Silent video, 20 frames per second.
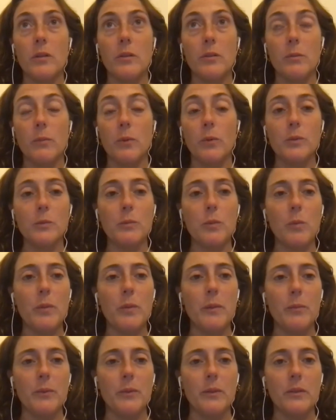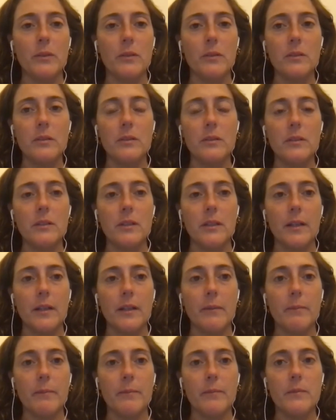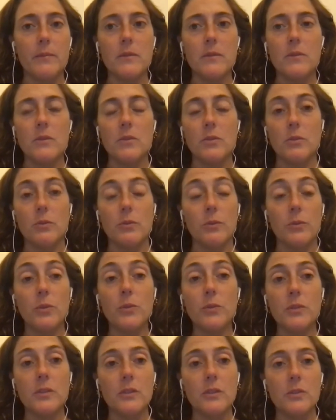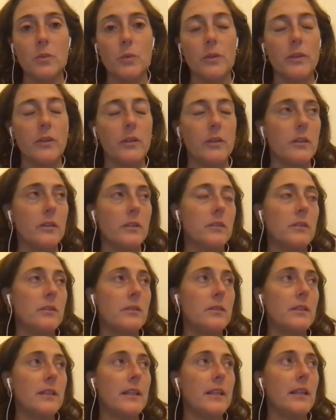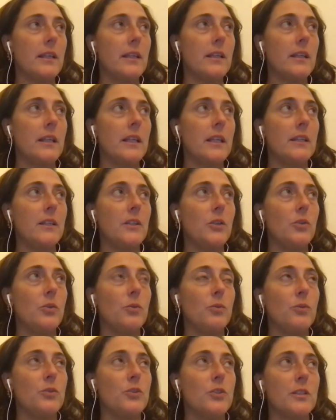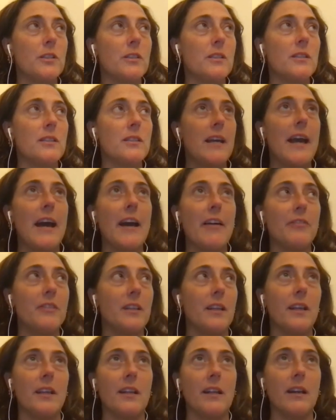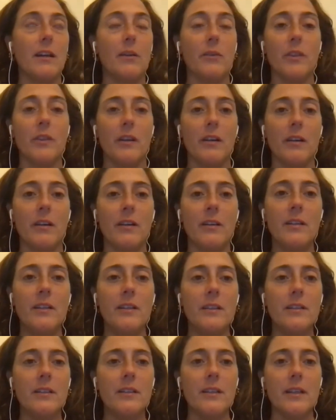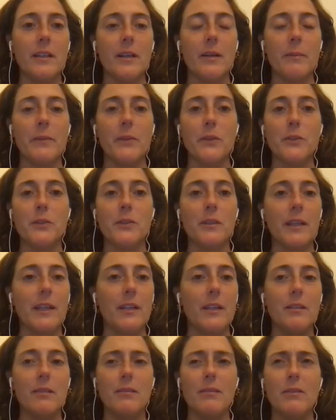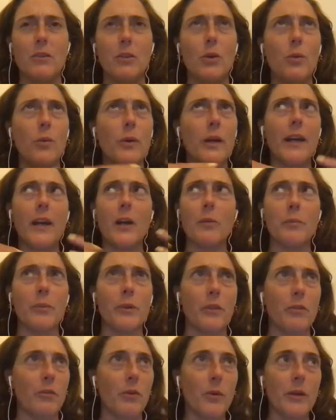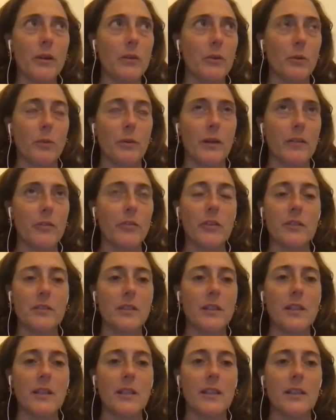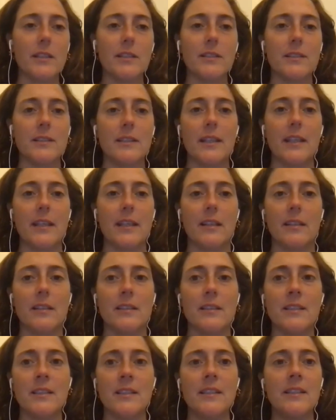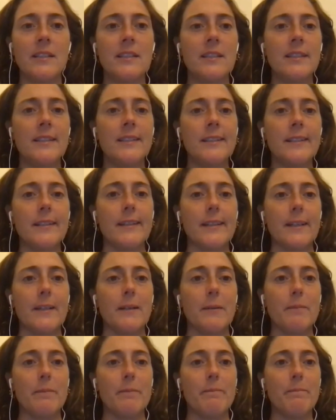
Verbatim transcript: or multiple people, um, to use disorders. It, it, you just have to get it out there. Um, there's like no way out but through it, or whatever the saying is. And, um,